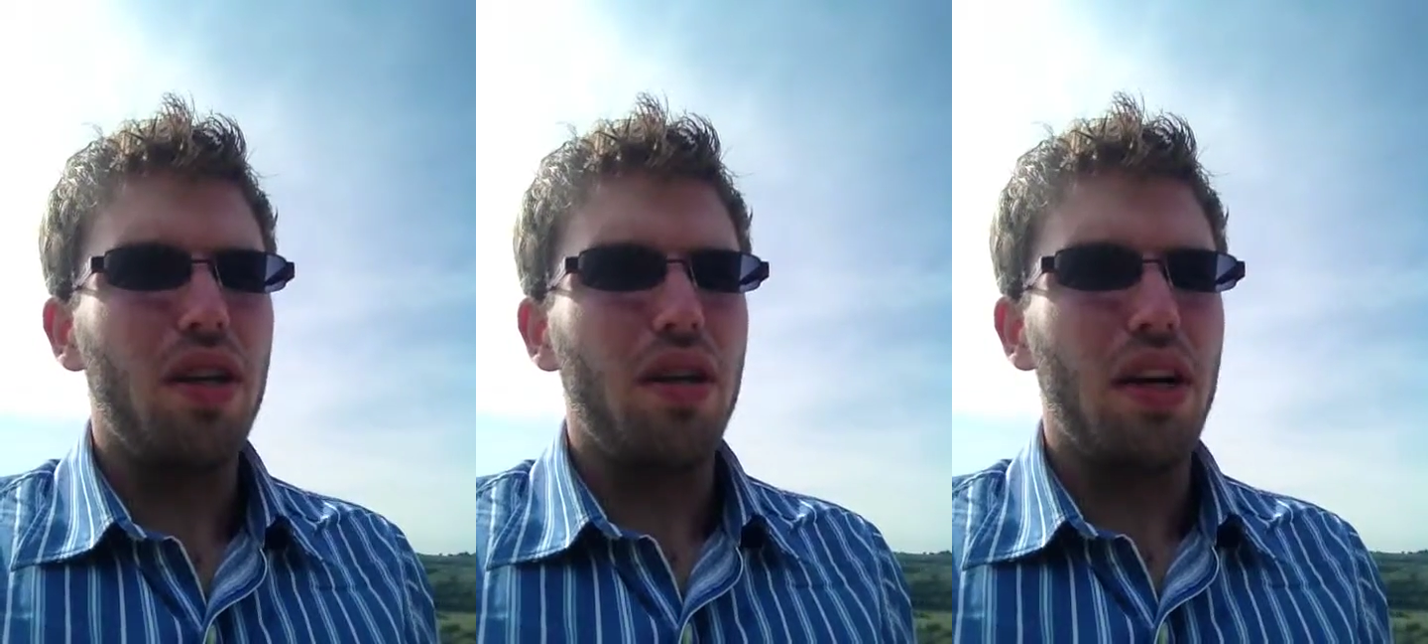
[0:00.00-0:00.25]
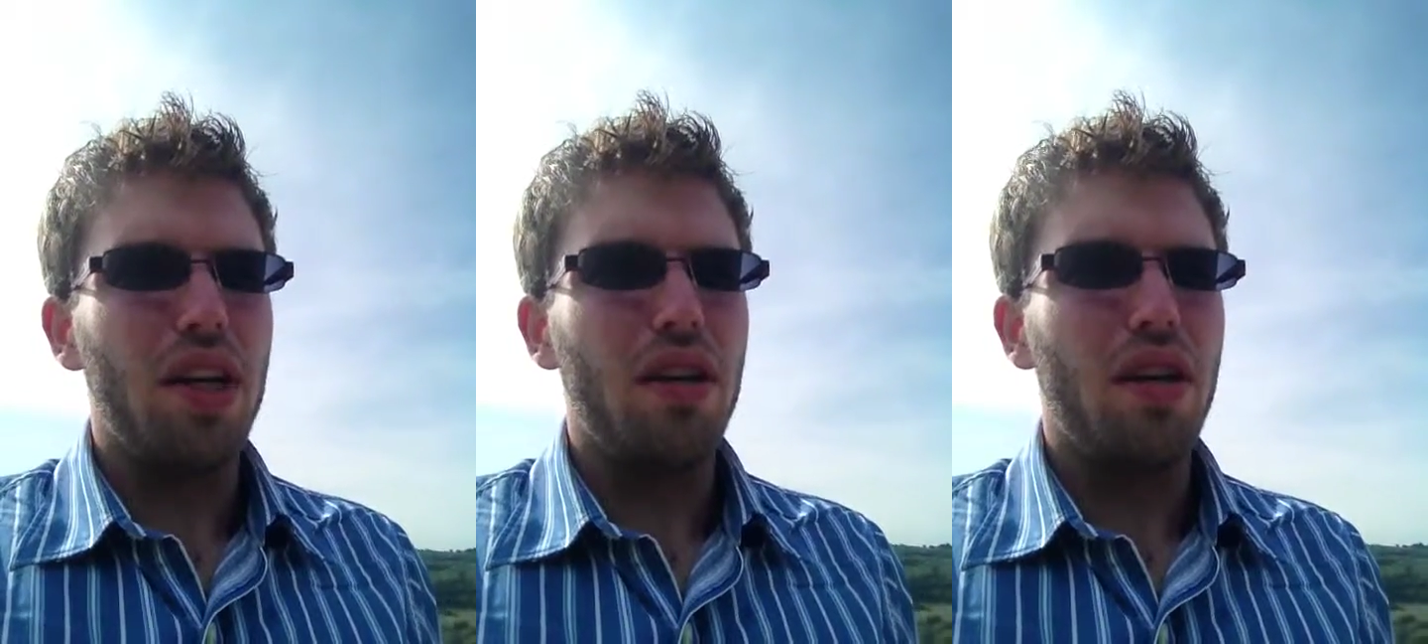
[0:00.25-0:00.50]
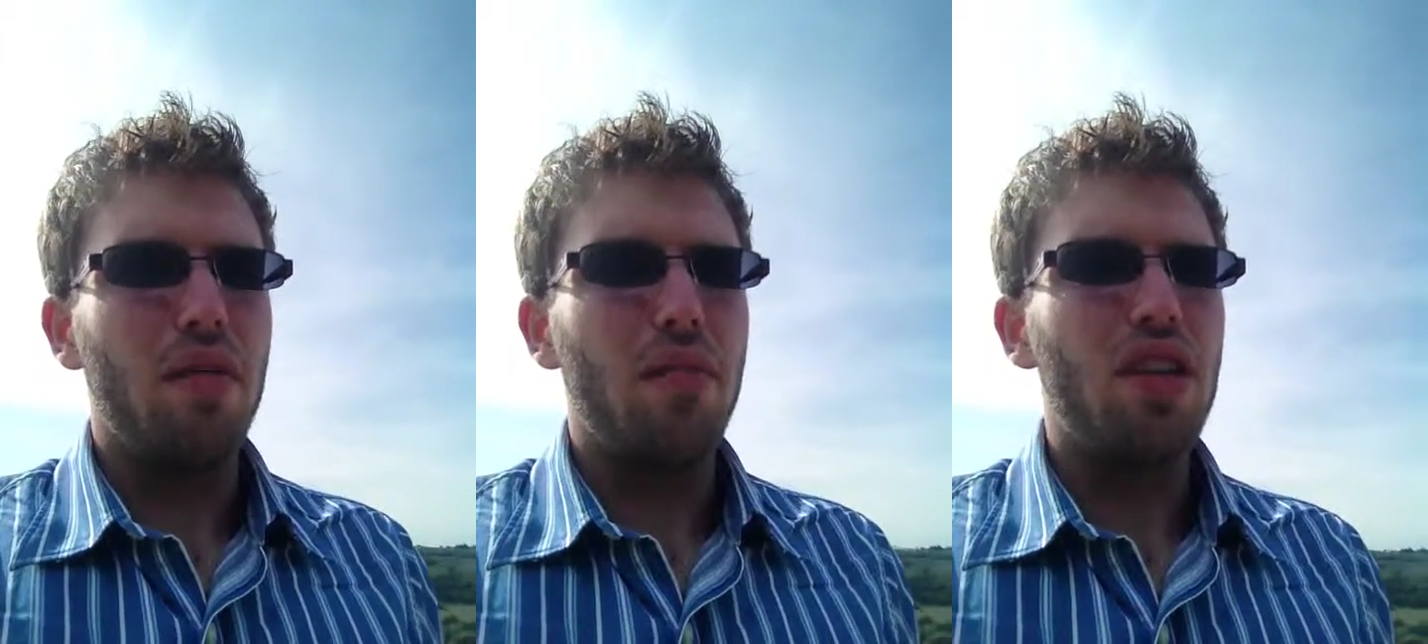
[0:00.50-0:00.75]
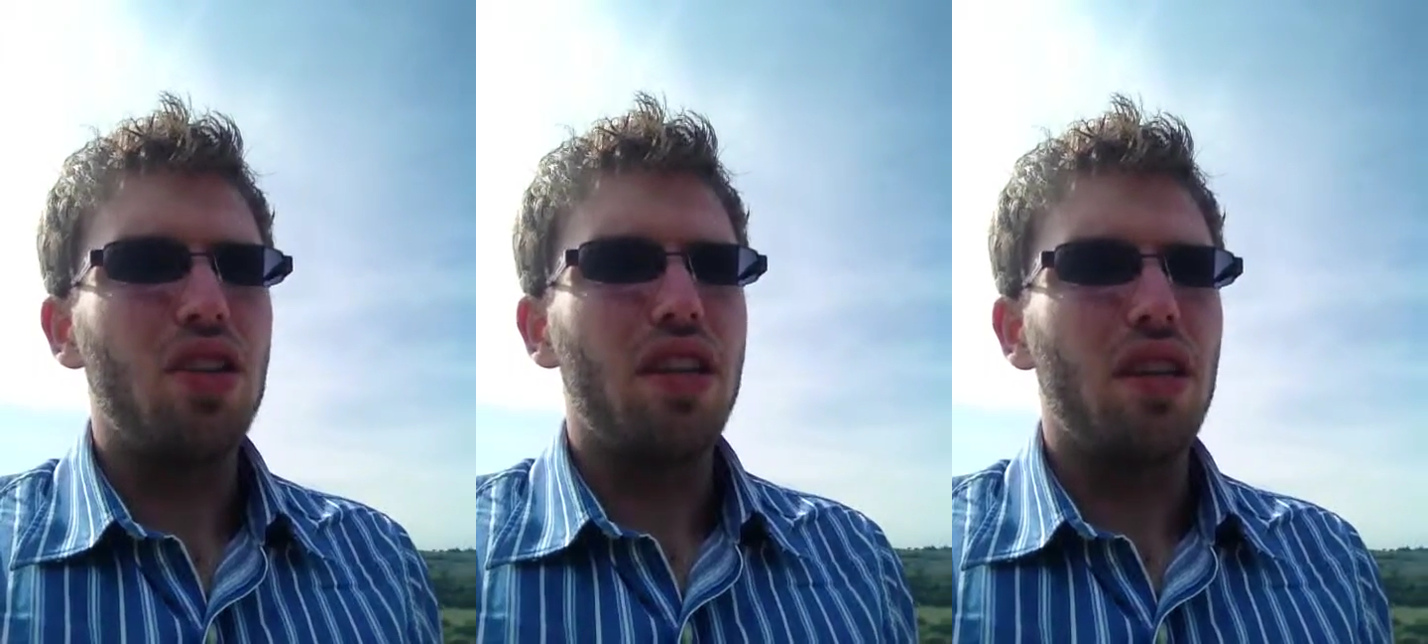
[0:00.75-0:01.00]
I
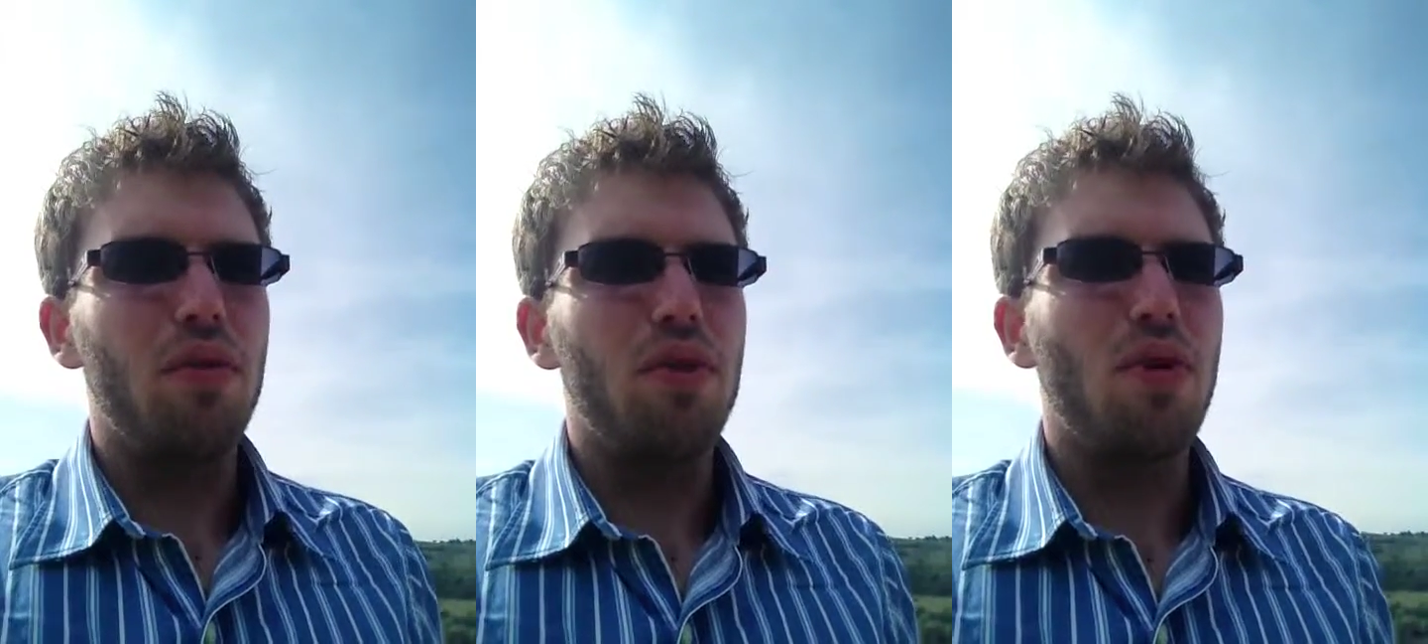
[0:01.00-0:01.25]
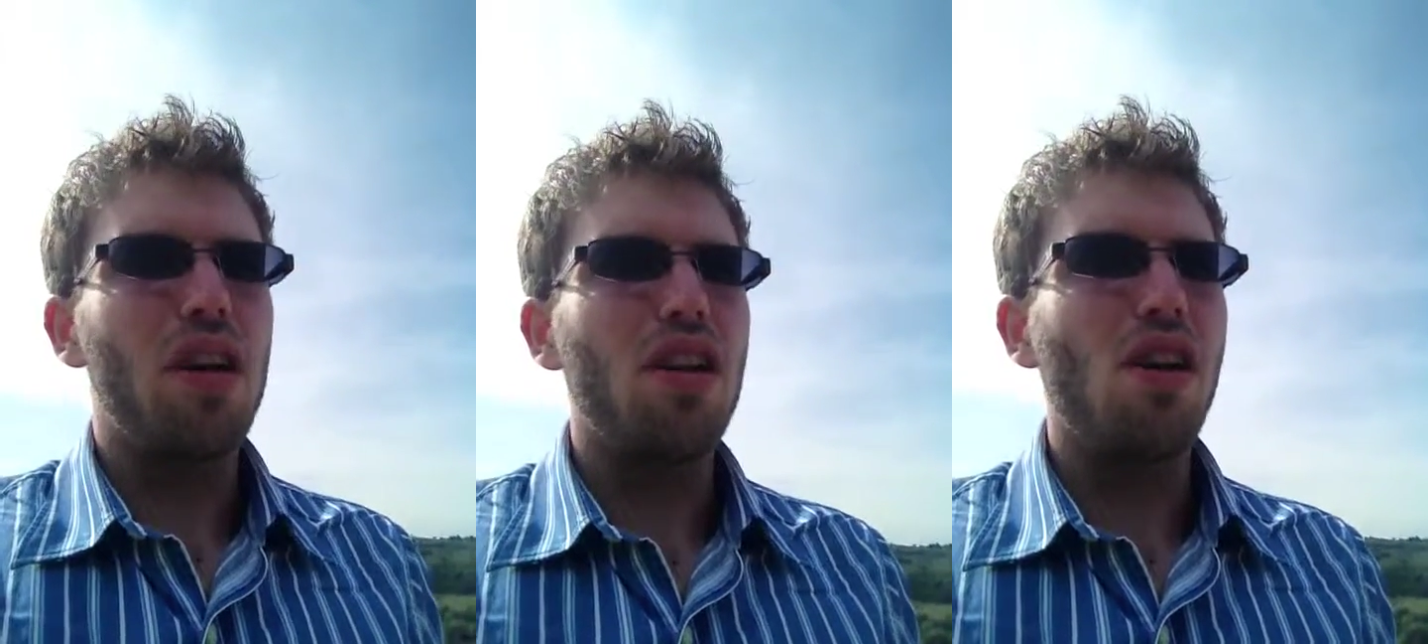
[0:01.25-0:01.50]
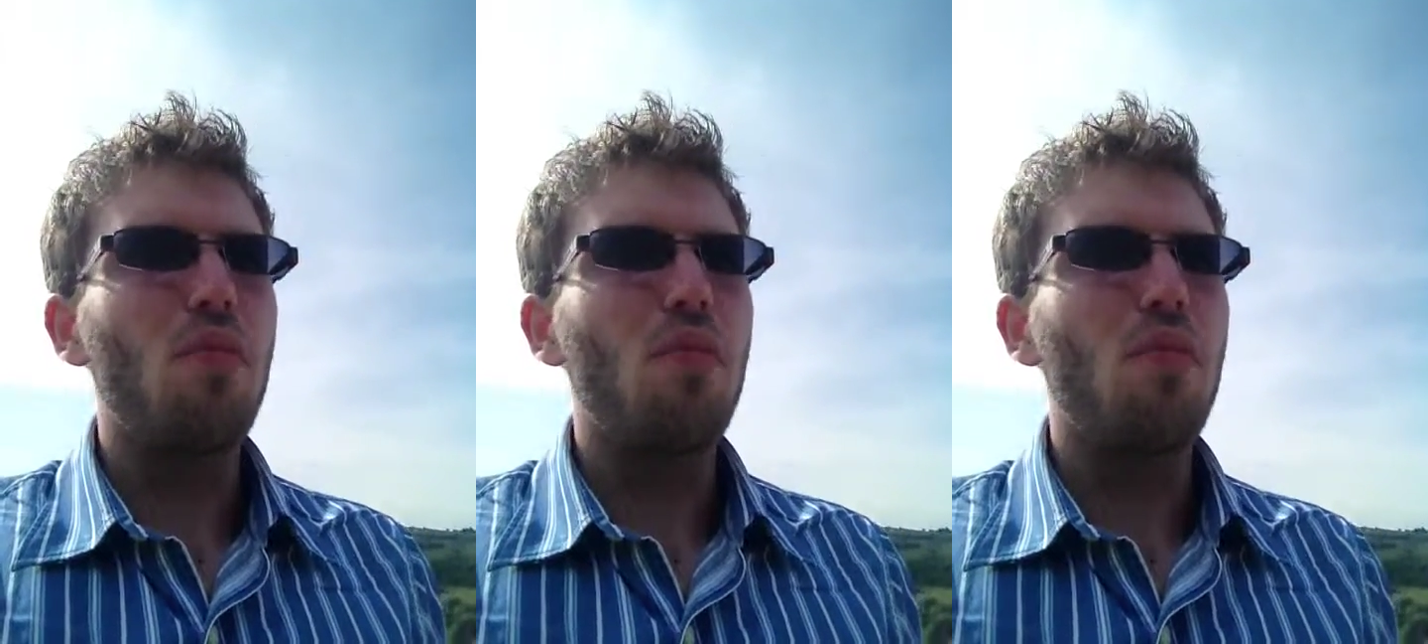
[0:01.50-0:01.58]
mentioned that we tried the